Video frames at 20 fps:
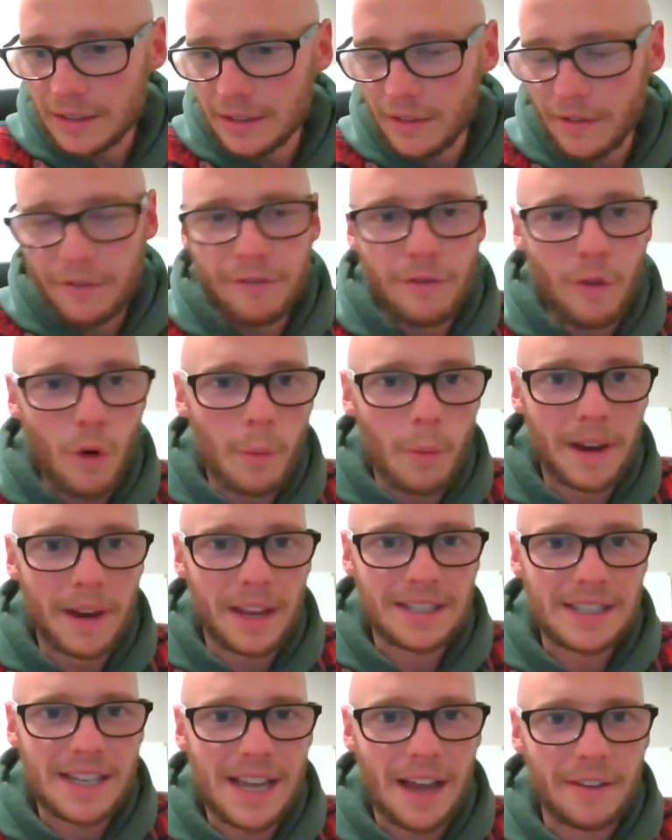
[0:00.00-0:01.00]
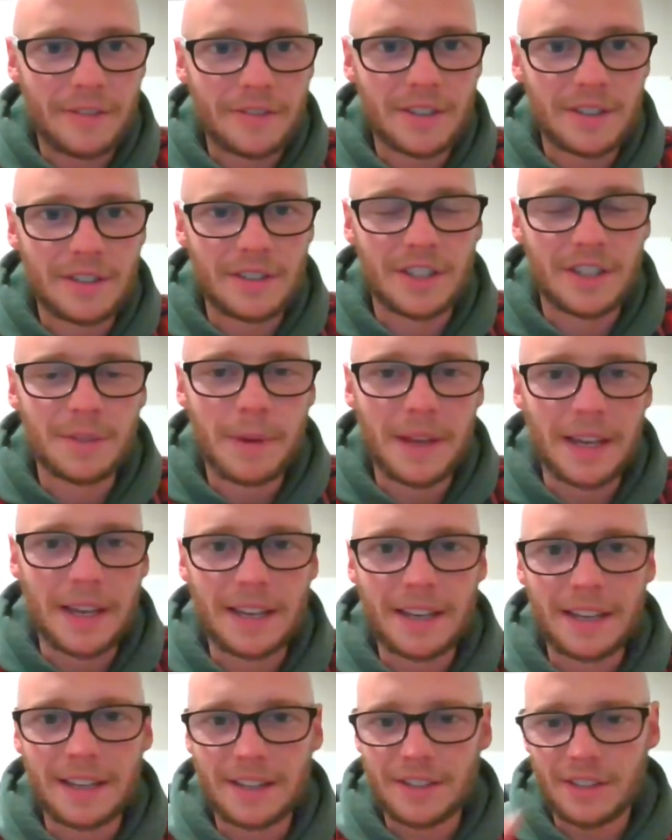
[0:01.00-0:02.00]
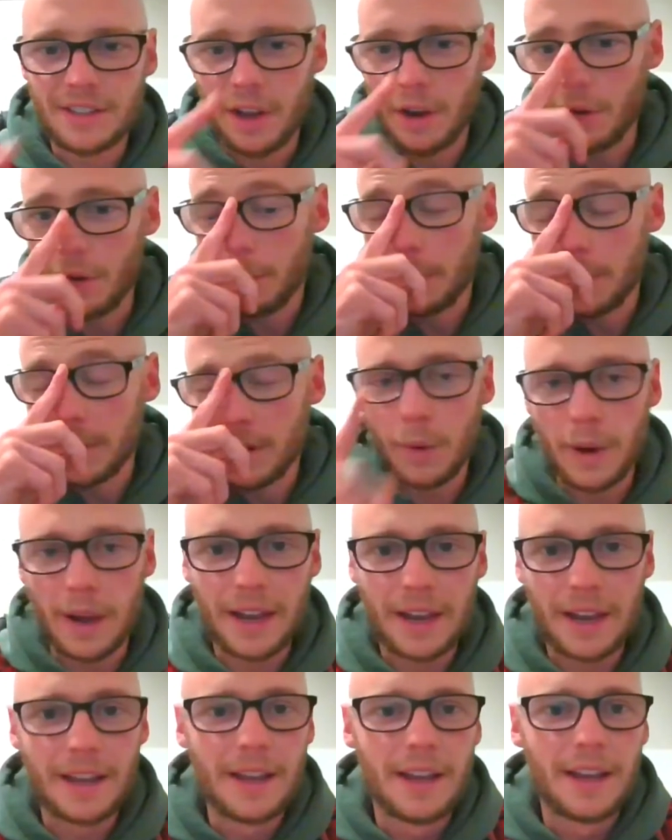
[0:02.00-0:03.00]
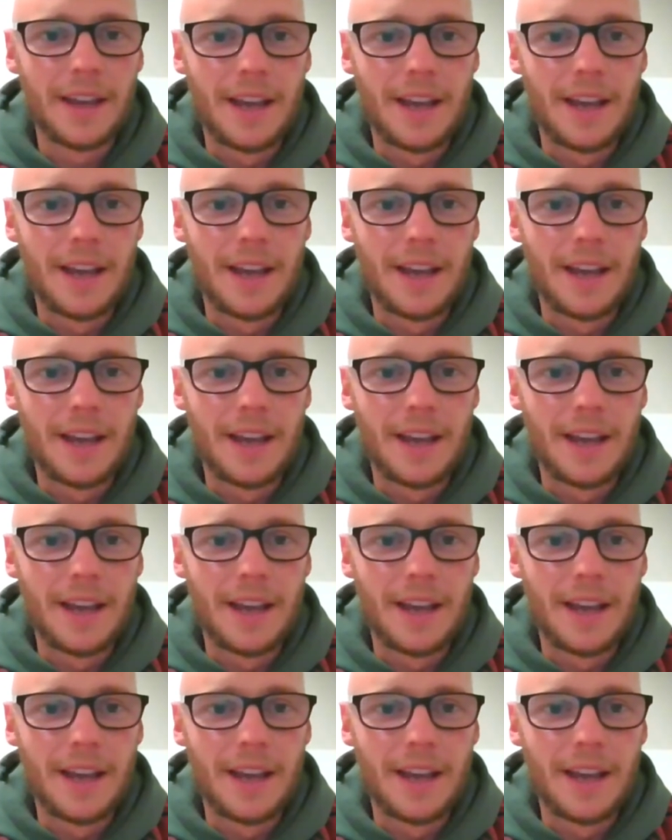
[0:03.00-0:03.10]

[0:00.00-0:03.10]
4 minutes left to speak, so I'll be quick.